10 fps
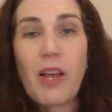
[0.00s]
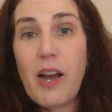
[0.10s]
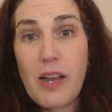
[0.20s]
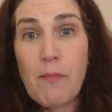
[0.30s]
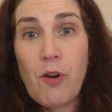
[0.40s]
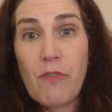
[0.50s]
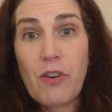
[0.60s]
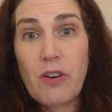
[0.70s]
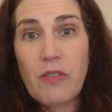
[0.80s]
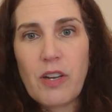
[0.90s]
I am
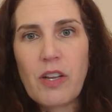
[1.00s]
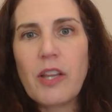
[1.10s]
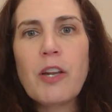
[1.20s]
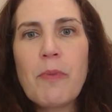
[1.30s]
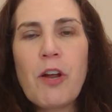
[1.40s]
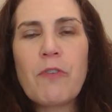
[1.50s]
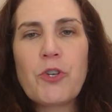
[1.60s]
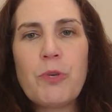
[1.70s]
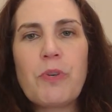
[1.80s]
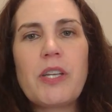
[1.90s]
over a little bit over
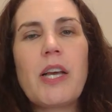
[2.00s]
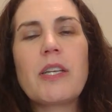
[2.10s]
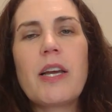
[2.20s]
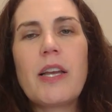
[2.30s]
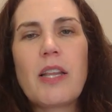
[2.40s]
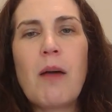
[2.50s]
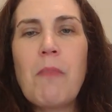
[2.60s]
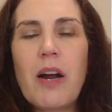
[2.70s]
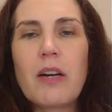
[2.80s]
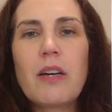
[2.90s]
2%. I hit that
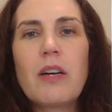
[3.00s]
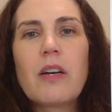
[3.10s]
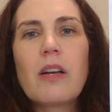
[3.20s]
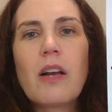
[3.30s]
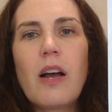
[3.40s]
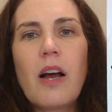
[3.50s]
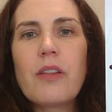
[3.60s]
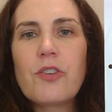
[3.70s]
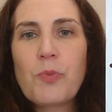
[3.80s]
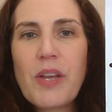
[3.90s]
mark
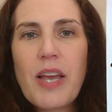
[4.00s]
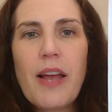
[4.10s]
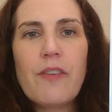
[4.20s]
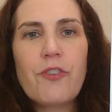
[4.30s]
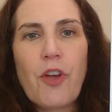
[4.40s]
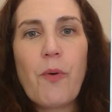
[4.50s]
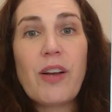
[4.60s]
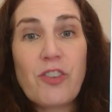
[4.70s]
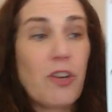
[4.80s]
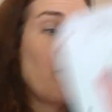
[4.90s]
this weekend, so
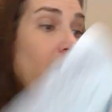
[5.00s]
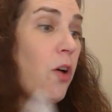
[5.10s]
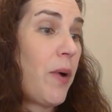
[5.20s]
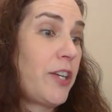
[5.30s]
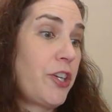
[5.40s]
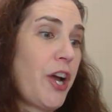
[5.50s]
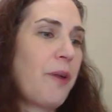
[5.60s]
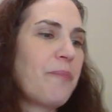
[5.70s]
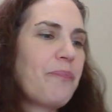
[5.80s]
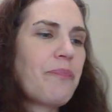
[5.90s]
I still have a long way to go.
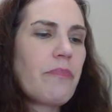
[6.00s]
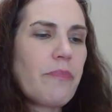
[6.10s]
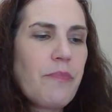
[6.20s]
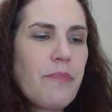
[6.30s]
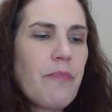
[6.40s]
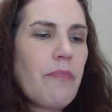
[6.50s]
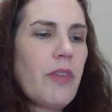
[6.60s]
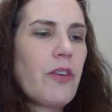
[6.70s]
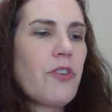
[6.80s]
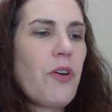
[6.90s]

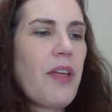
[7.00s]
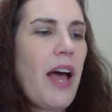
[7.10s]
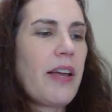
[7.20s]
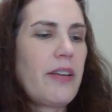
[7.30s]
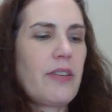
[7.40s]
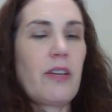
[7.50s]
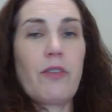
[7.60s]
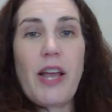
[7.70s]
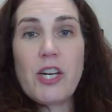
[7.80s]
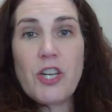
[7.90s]
So that is
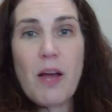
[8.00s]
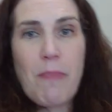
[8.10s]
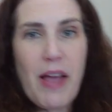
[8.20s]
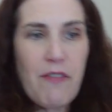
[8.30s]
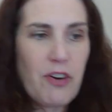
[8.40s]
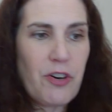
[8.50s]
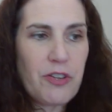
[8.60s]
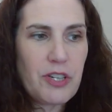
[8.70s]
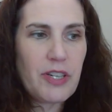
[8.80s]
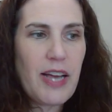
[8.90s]
Little Cake Shop by Heaven and
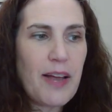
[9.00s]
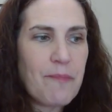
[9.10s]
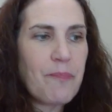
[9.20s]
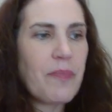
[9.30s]
Earth Design.